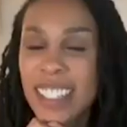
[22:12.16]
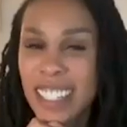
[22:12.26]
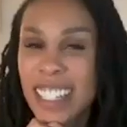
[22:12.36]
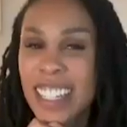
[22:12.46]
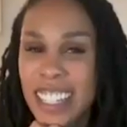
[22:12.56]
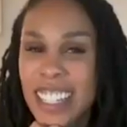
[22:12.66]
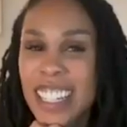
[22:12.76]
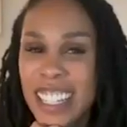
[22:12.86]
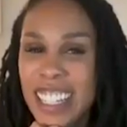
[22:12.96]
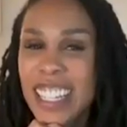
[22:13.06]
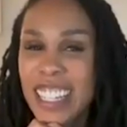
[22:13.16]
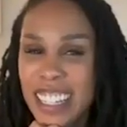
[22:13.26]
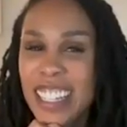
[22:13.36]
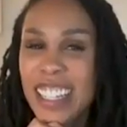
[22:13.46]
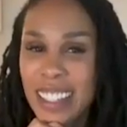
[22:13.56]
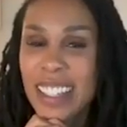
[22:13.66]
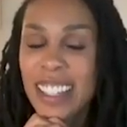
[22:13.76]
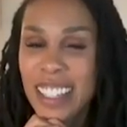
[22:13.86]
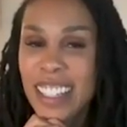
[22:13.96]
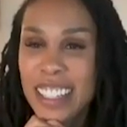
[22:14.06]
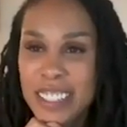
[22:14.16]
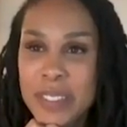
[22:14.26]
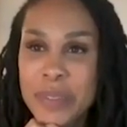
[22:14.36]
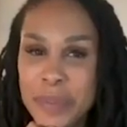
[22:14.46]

with respect to women